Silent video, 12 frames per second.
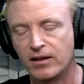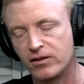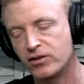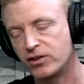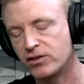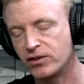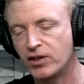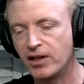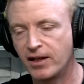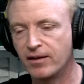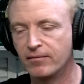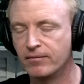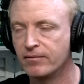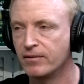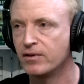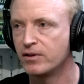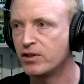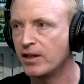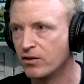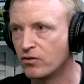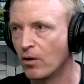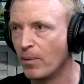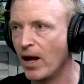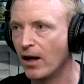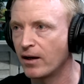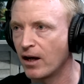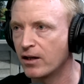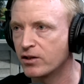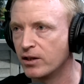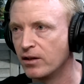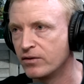She can drop out, can't she?